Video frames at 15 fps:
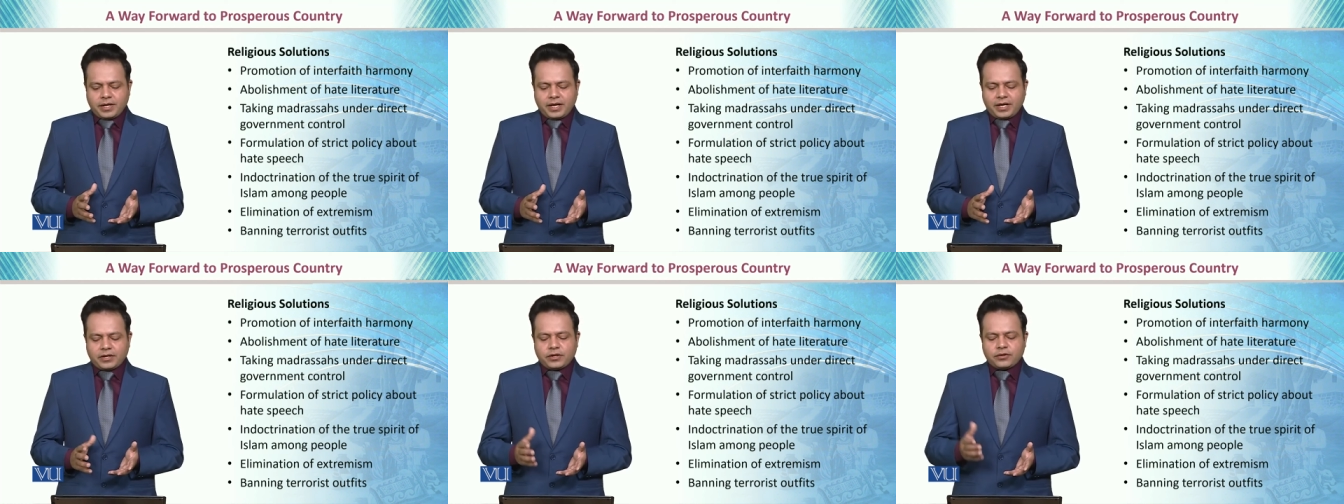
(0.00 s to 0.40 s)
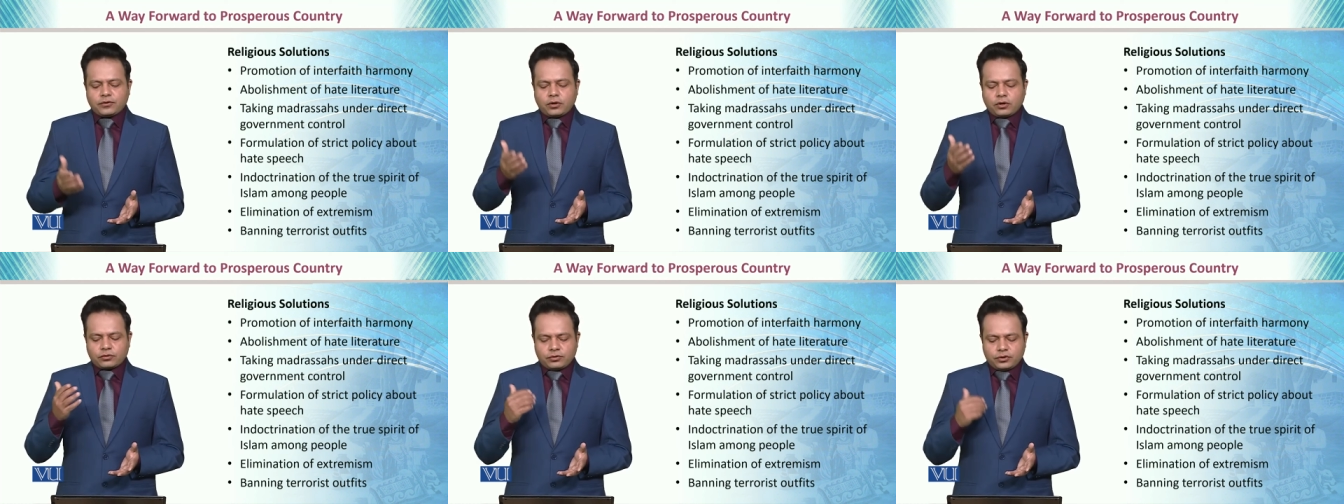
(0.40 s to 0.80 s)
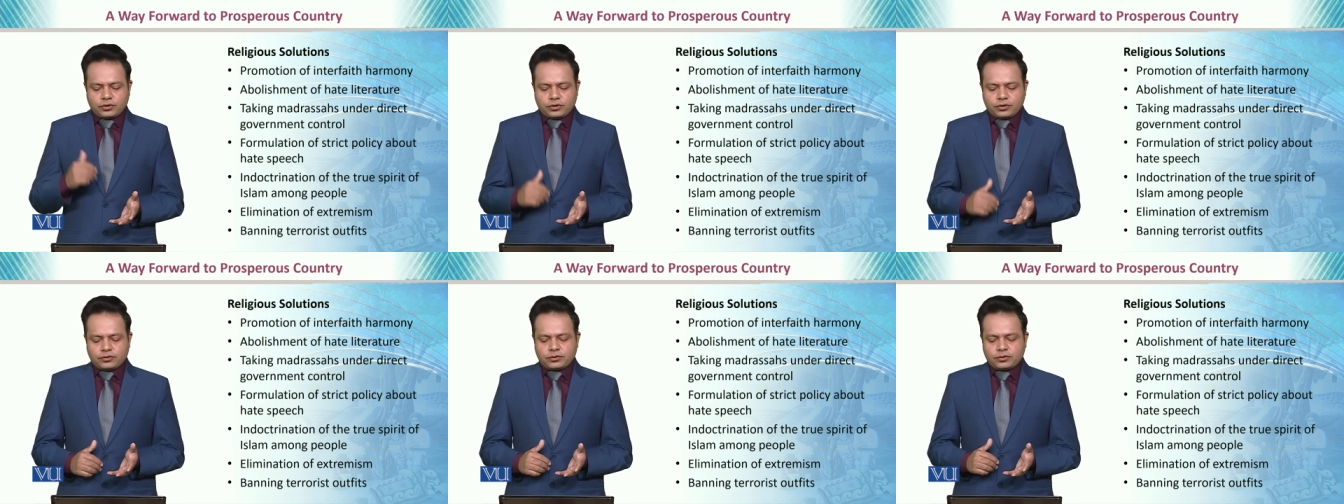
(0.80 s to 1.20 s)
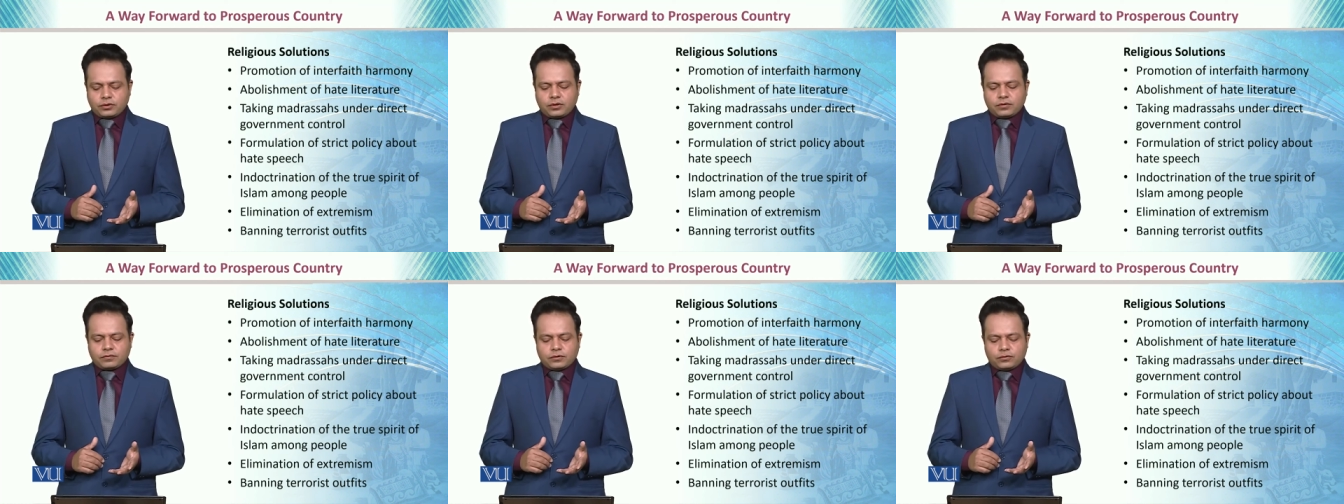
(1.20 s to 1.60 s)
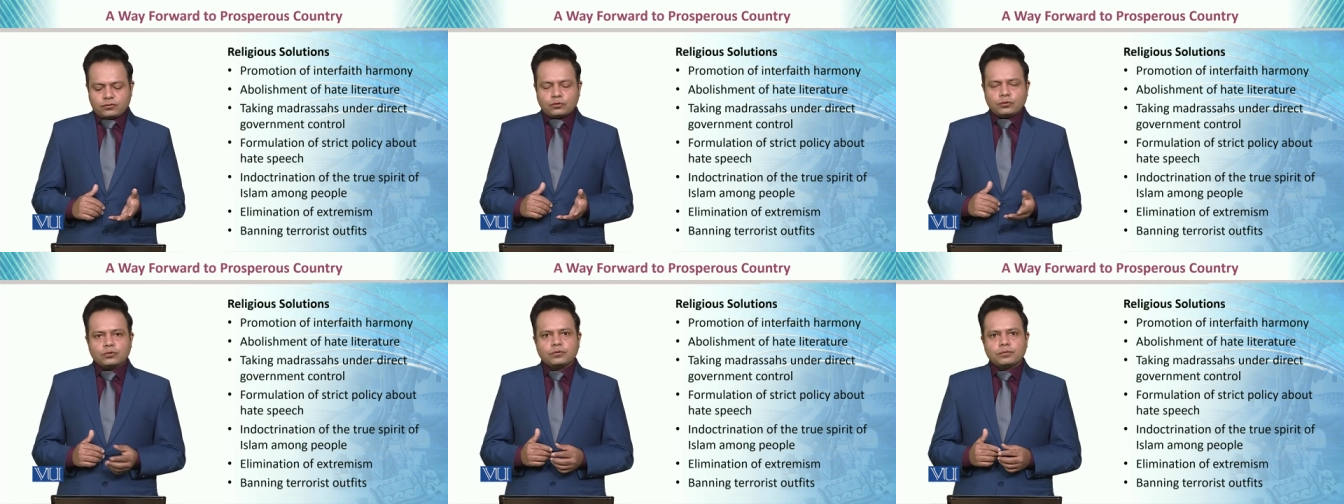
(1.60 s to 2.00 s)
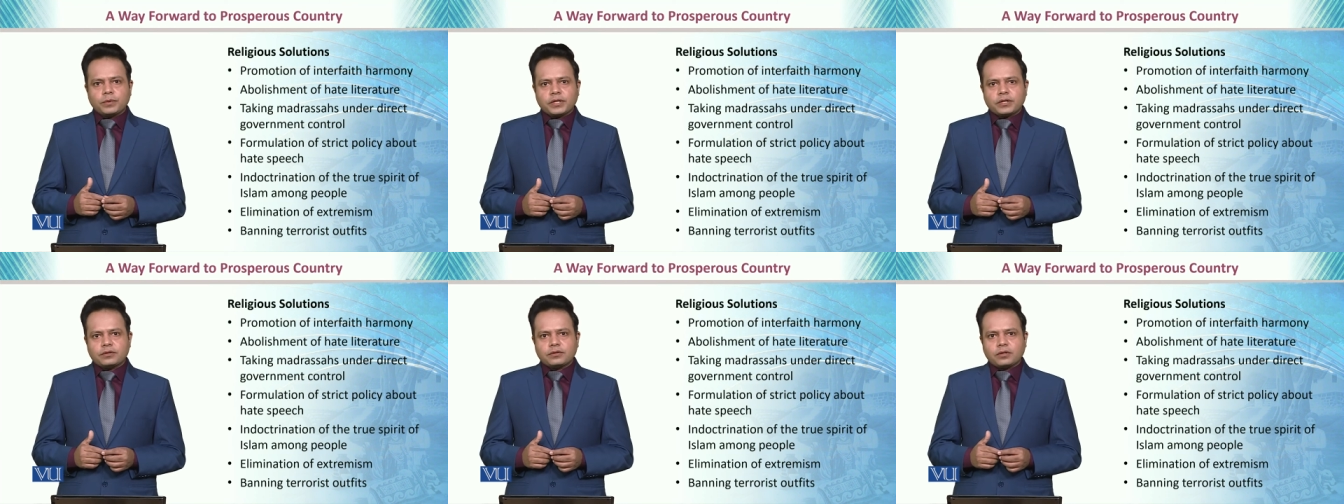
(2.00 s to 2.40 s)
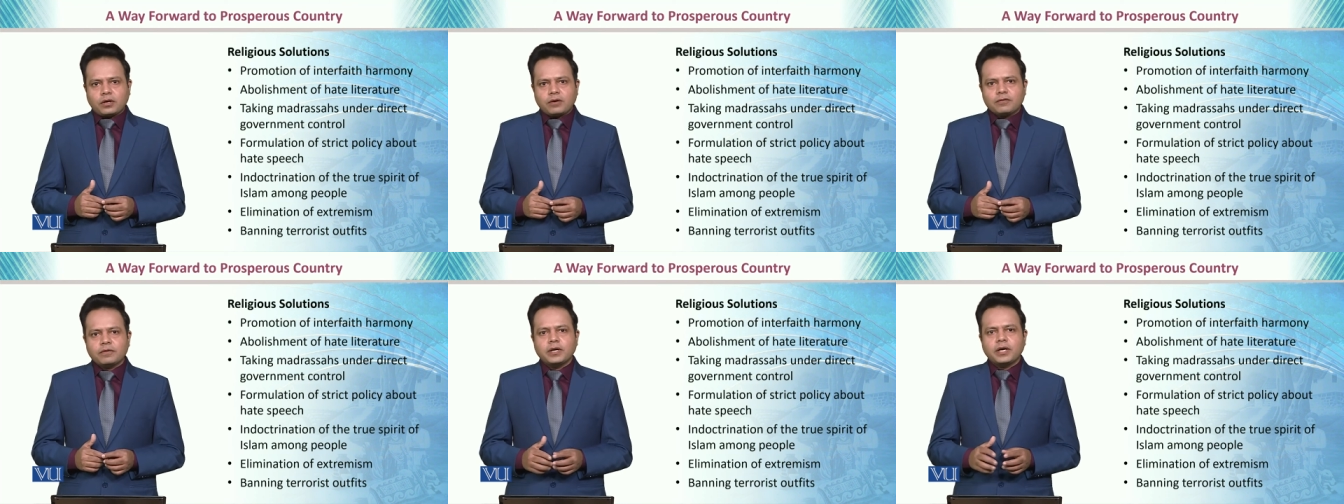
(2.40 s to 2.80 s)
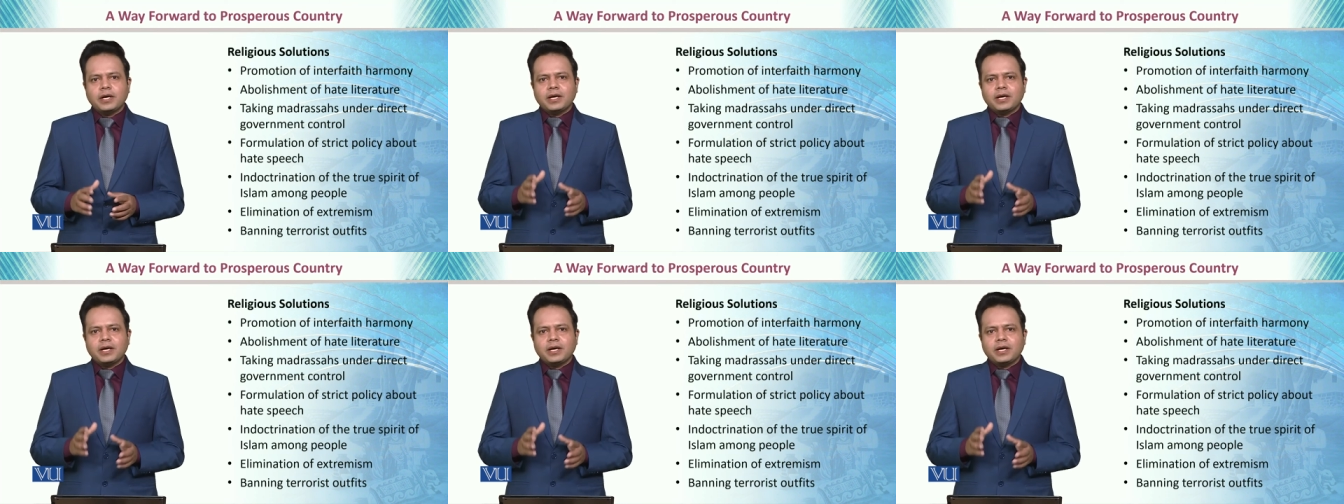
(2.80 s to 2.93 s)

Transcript: and indoctrination of the true spirit of